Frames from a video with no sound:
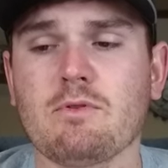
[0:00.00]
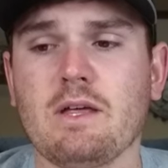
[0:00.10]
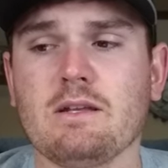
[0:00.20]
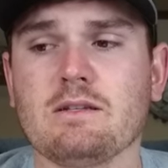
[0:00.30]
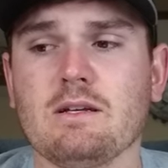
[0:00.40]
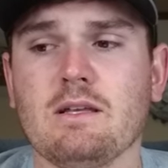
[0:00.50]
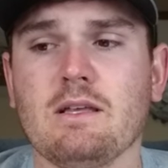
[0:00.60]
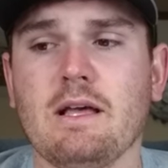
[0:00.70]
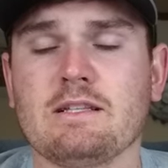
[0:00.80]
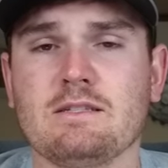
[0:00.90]
that
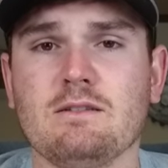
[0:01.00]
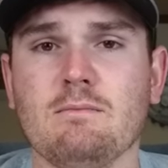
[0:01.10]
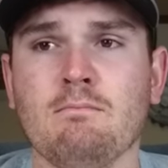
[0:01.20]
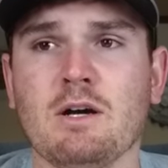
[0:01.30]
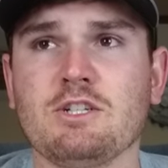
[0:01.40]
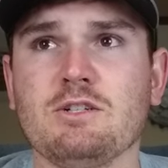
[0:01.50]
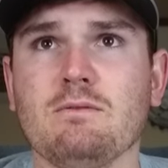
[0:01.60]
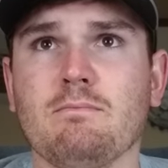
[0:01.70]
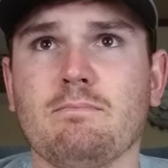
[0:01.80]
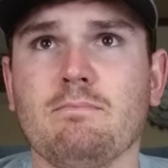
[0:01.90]
it's much
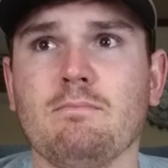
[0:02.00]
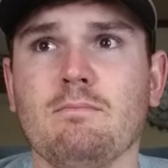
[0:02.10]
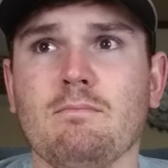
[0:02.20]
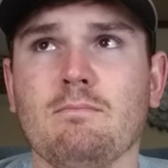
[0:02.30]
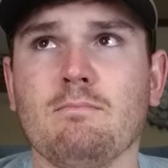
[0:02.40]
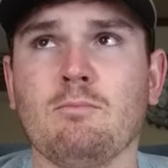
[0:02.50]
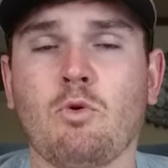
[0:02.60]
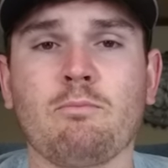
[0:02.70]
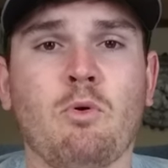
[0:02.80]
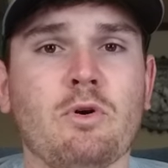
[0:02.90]
more
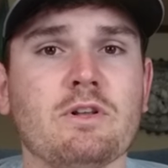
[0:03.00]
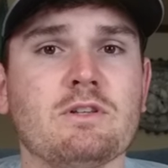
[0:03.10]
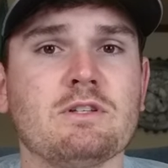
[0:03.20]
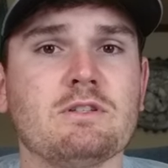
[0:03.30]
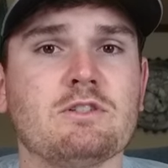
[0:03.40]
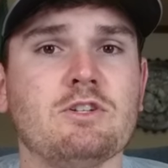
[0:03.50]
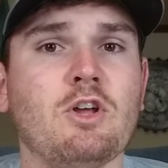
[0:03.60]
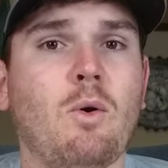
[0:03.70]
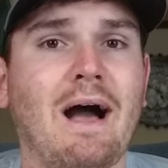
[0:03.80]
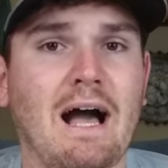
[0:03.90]
important to
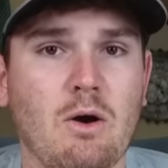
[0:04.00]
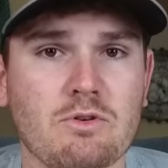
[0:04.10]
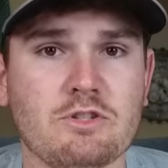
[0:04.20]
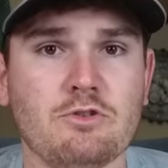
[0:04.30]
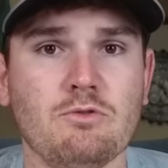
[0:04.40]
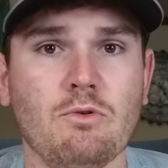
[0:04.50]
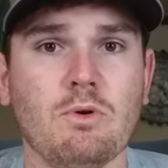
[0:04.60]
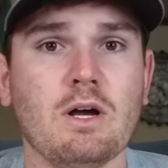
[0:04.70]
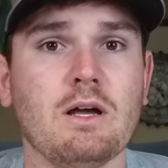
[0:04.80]
know how to